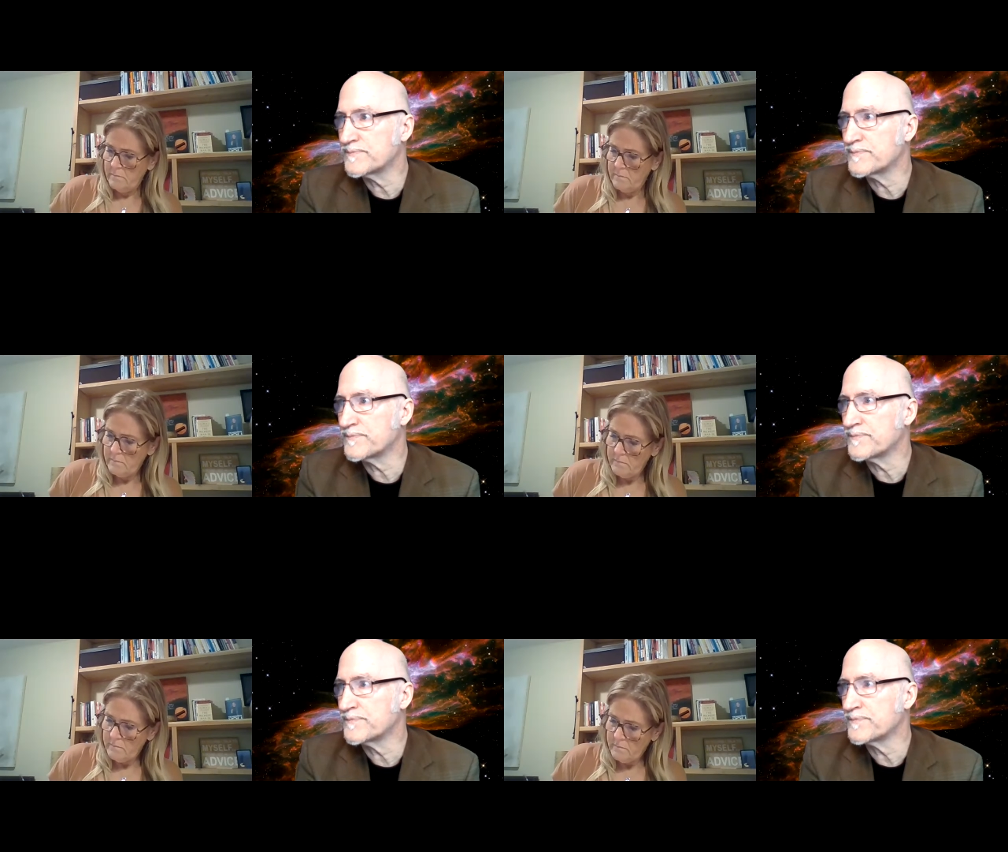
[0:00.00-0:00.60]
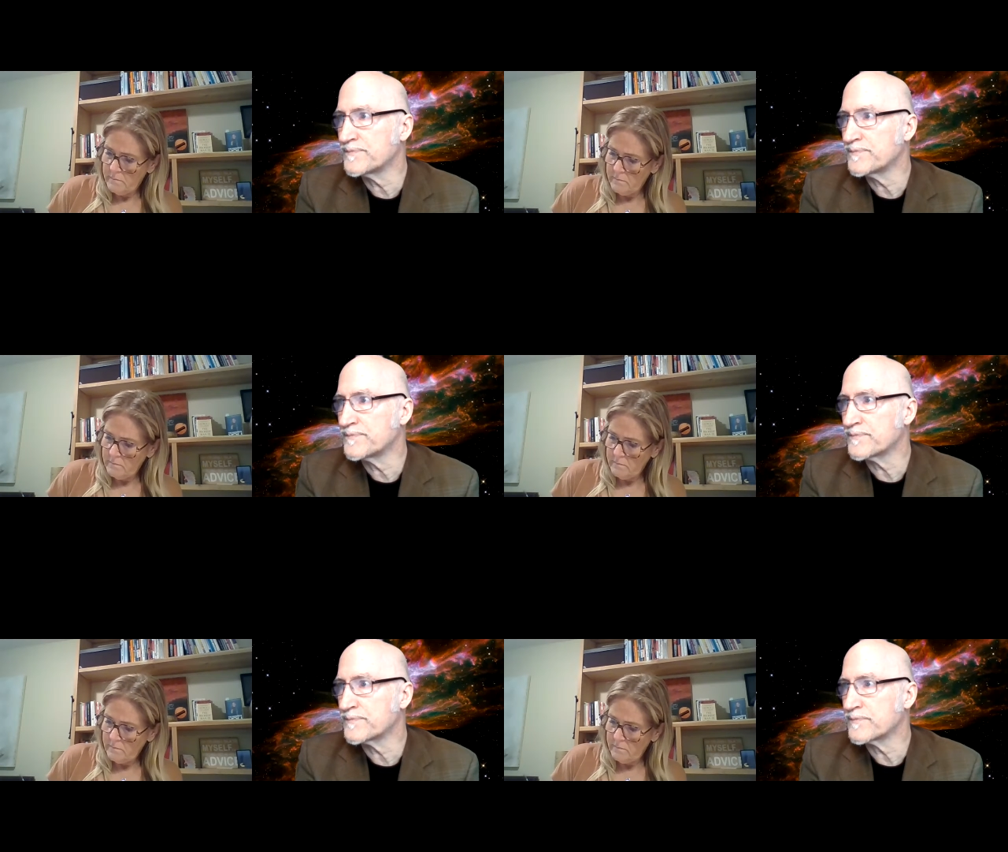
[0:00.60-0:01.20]

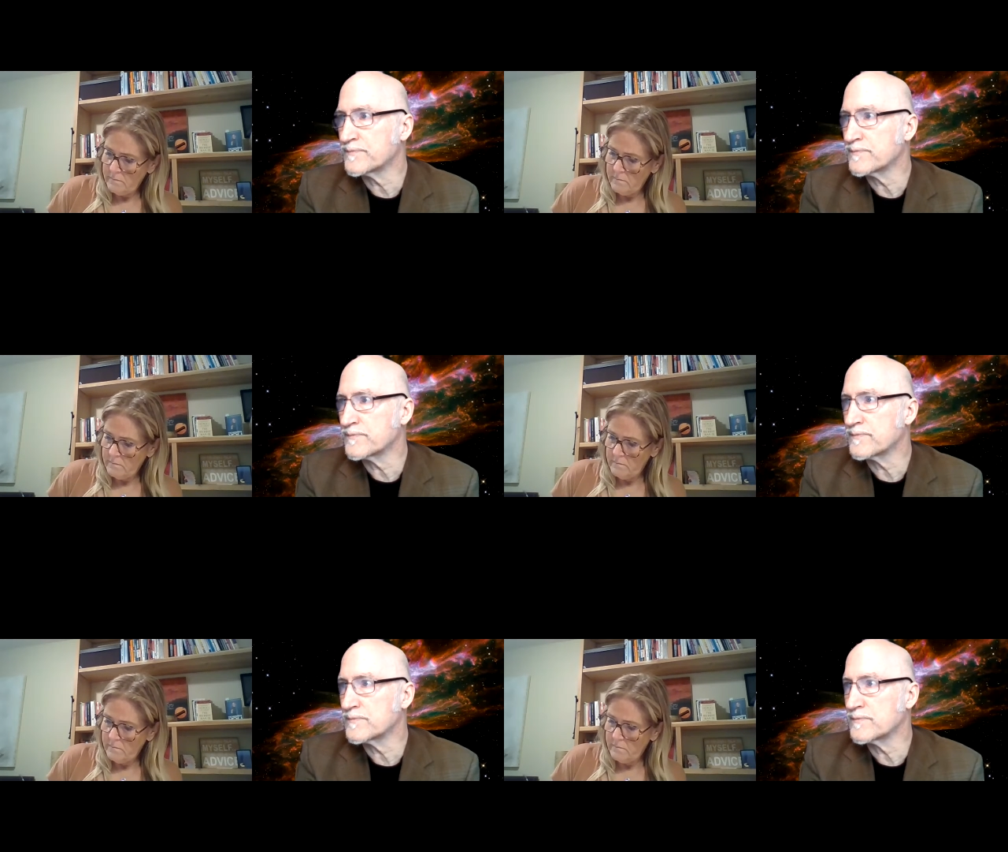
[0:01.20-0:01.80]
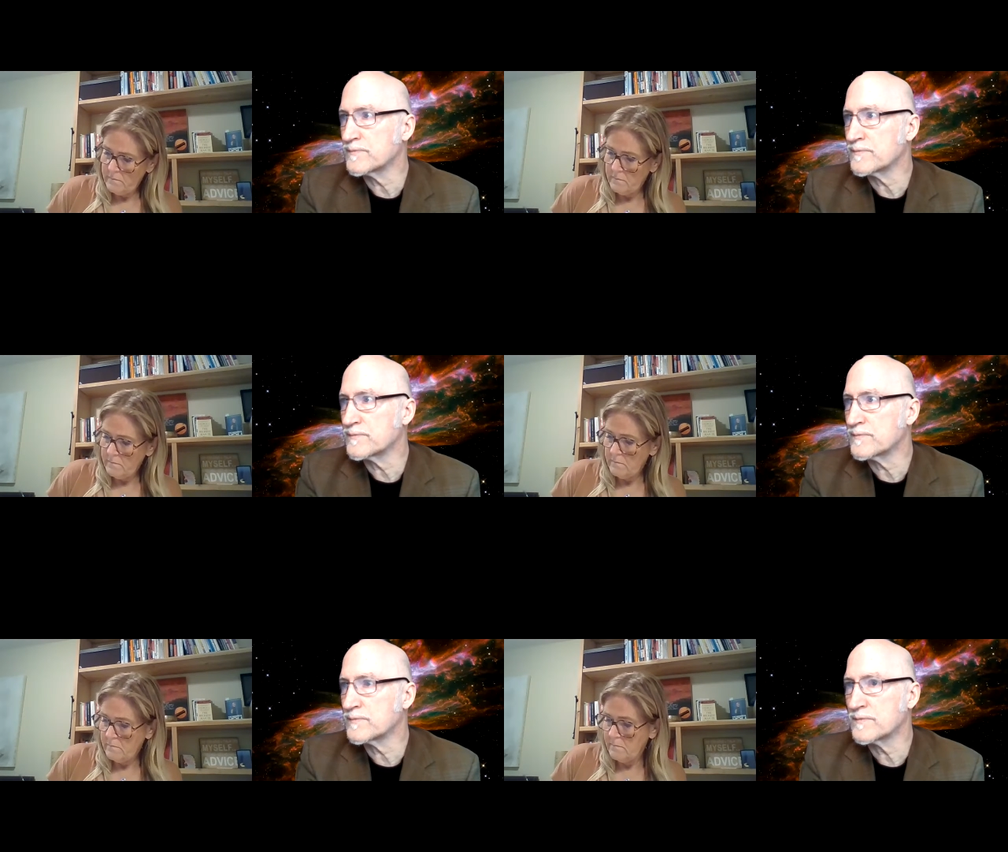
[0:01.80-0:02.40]

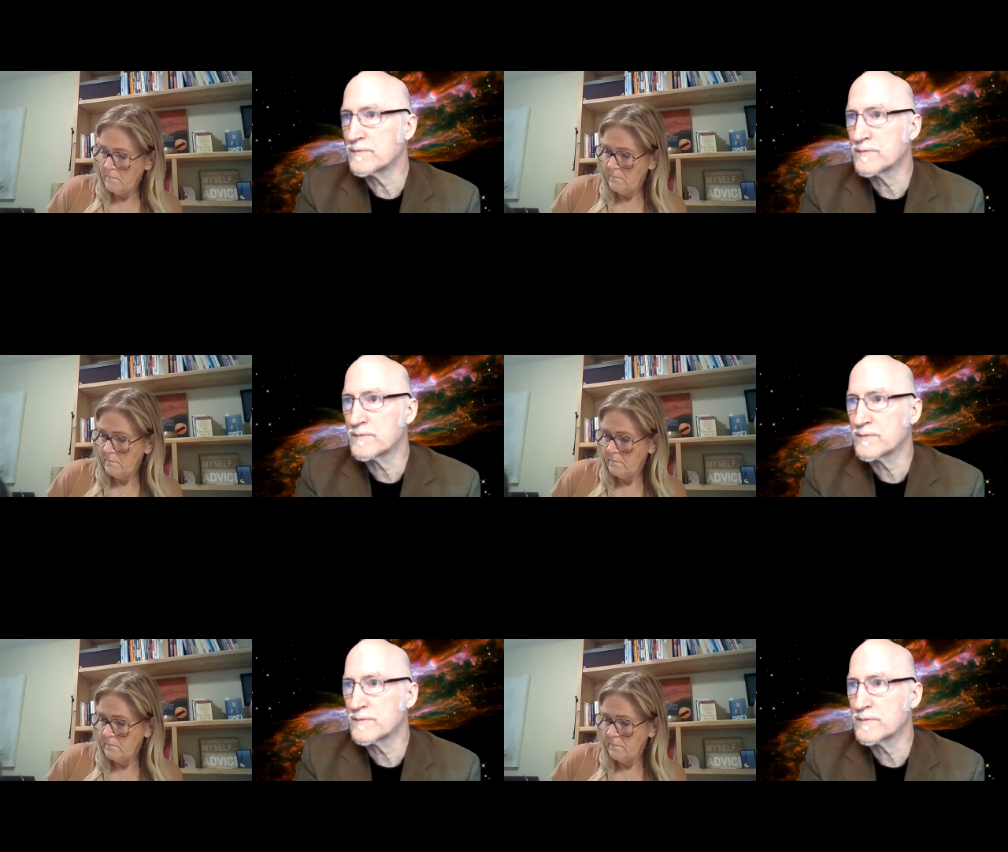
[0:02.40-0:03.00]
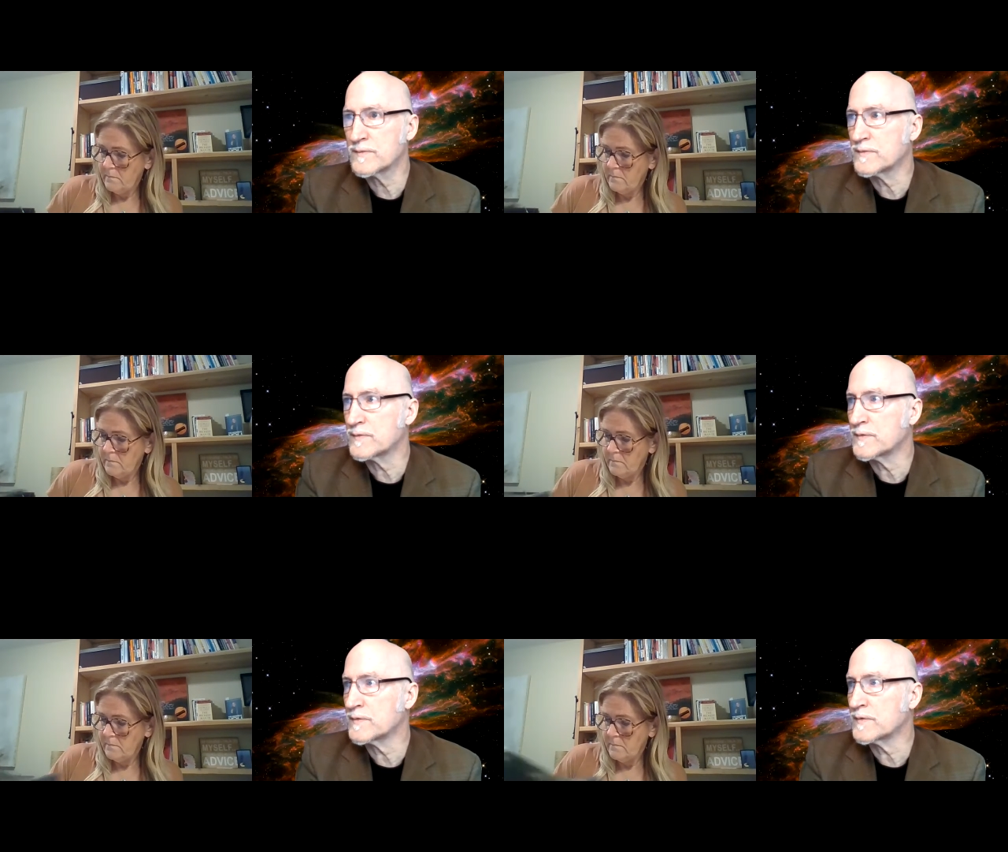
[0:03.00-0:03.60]

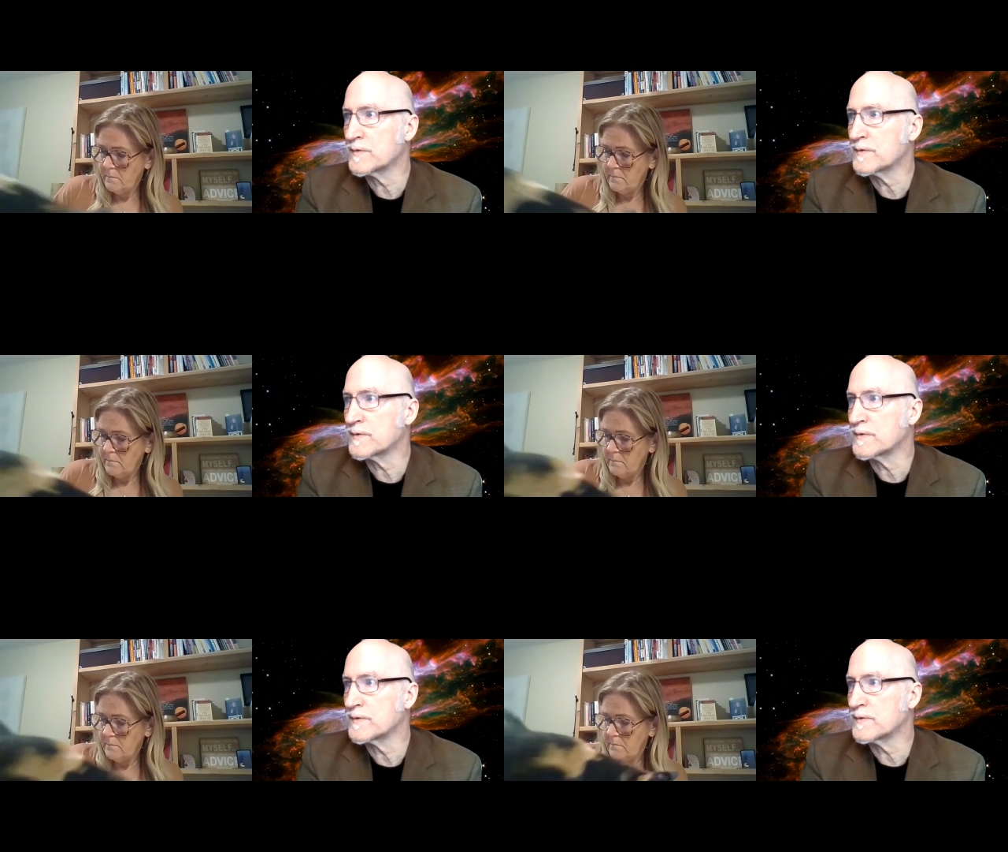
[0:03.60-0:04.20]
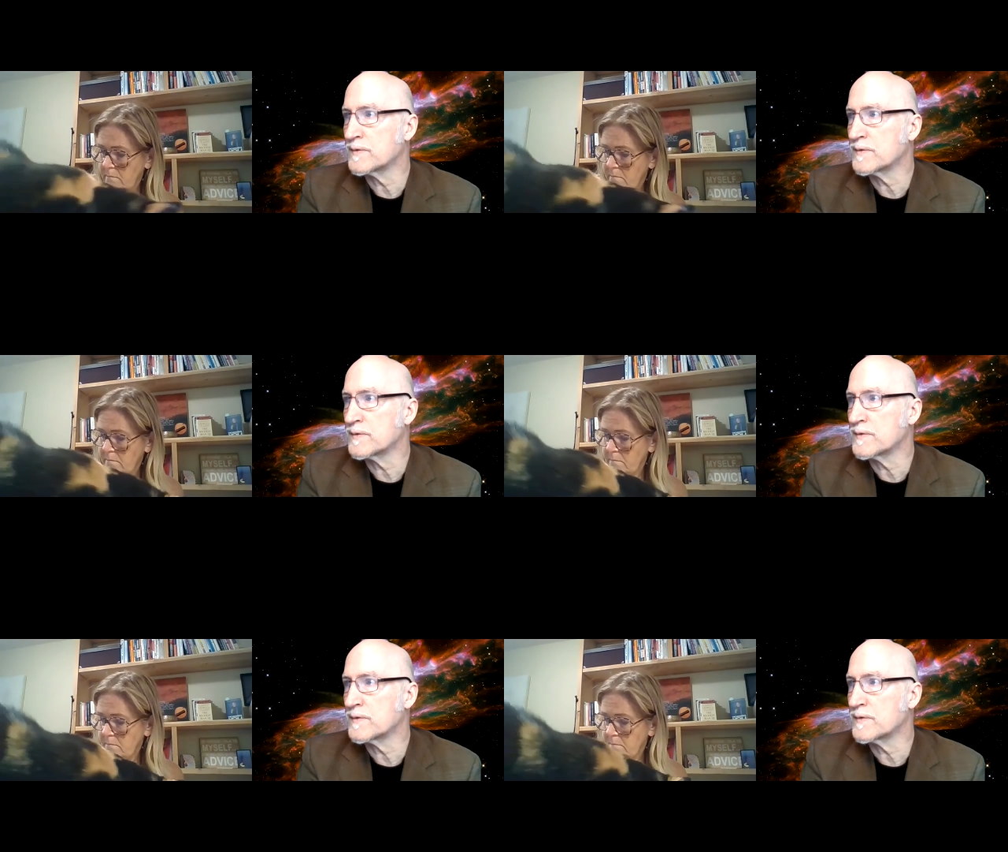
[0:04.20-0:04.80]

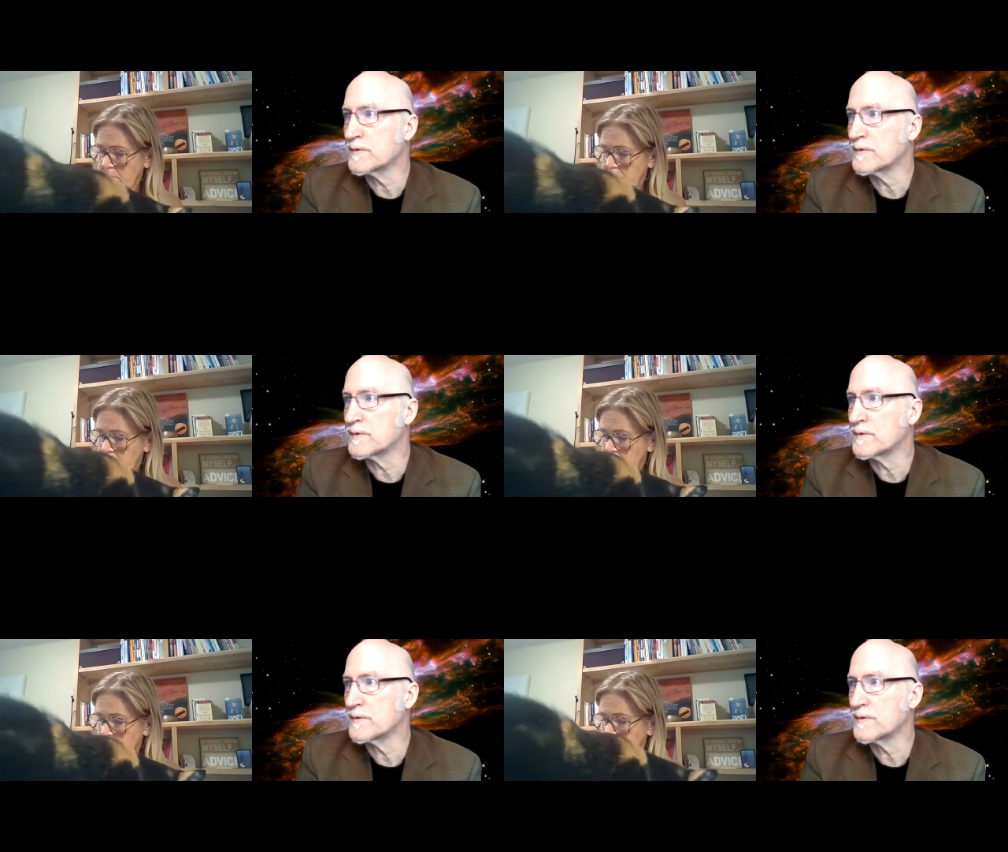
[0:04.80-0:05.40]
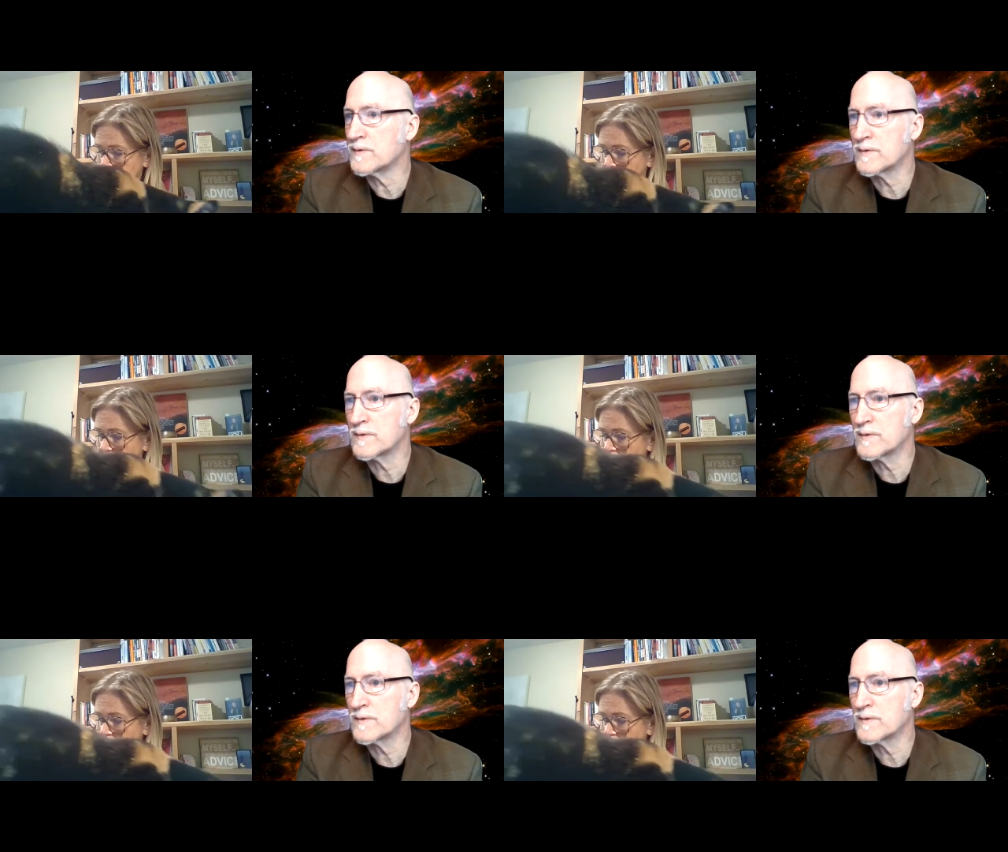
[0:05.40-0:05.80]
Nothing is said.